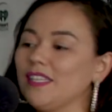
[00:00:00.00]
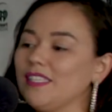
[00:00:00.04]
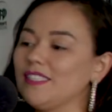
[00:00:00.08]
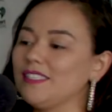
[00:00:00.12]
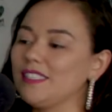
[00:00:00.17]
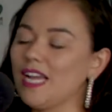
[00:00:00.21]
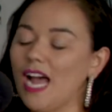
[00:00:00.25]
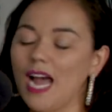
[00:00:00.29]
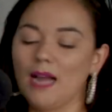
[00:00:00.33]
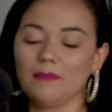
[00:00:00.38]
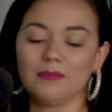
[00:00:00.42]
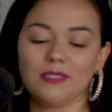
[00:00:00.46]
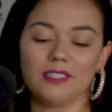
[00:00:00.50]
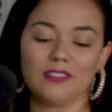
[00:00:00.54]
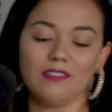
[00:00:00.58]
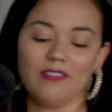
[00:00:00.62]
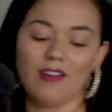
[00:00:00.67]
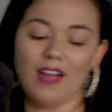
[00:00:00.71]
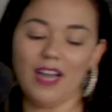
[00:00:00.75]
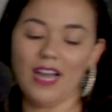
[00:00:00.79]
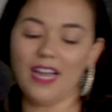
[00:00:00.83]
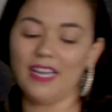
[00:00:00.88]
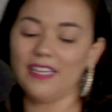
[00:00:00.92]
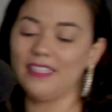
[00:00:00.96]
It's time to
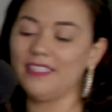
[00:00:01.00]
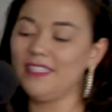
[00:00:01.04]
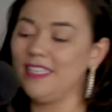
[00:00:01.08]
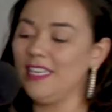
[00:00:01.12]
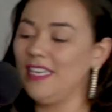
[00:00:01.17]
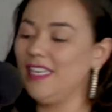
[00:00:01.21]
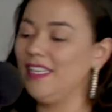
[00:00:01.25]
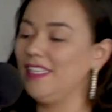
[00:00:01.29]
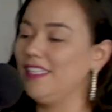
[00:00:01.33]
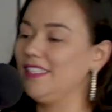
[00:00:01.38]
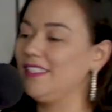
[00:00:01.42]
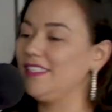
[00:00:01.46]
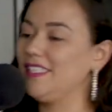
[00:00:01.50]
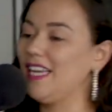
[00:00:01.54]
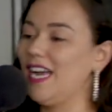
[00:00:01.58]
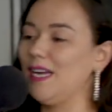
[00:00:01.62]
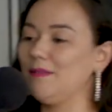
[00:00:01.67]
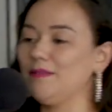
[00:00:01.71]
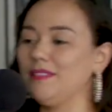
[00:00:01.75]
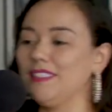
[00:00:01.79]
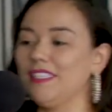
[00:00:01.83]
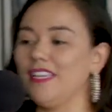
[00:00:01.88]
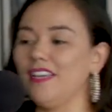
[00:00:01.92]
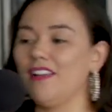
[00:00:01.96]
grind. It's
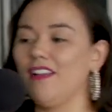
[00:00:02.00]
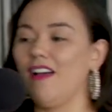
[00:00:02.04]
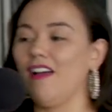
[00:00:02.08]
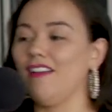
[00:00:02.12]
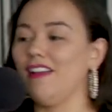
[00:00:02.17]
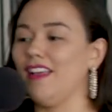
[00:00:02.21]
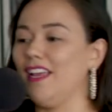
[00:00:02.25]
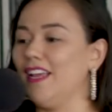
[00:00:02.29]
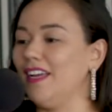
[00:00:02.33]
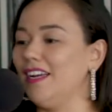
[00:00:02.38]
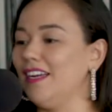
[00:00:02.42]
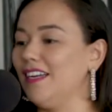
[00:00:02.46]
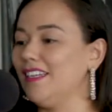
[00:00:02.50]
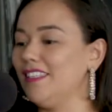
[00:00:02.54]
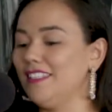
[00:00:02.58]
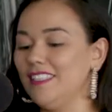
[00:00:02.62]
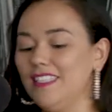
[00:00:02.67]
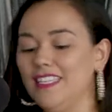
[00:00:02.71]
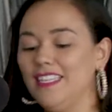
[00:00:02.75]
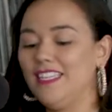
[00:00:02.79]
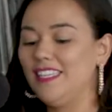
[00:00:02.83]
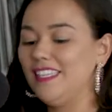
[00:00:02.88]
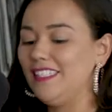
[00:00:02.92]
time to get on air.